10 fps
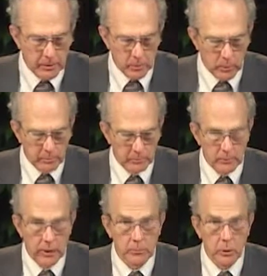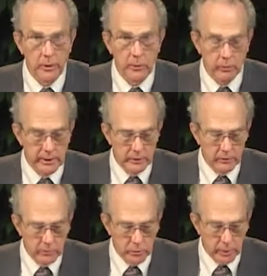But I'm going to
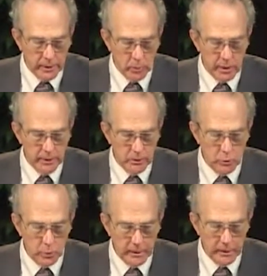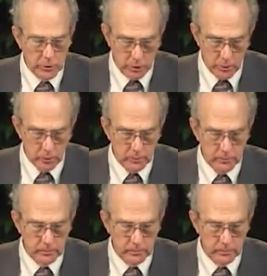read 21 and 22